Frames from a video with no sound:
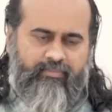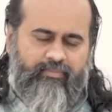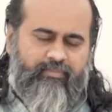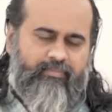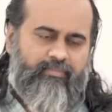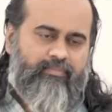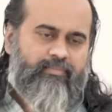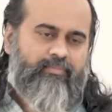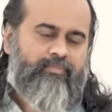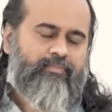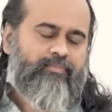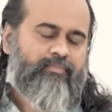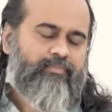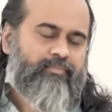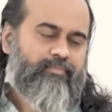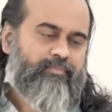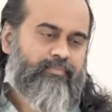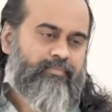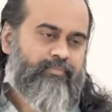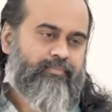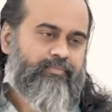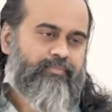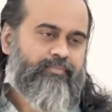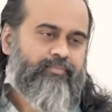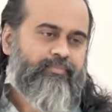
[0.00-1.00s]

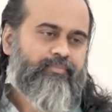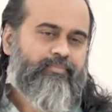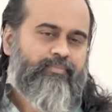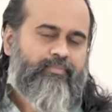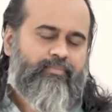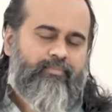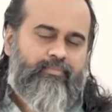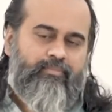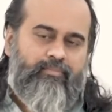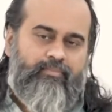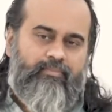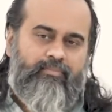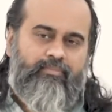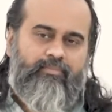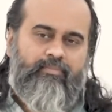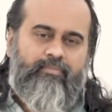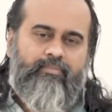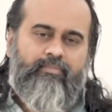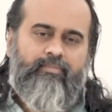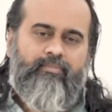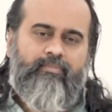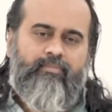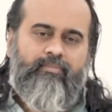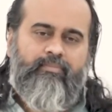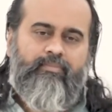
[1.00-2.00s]

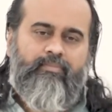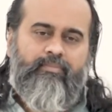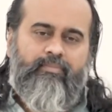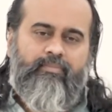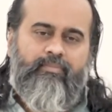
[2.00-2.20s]
No one is speaking in this clip.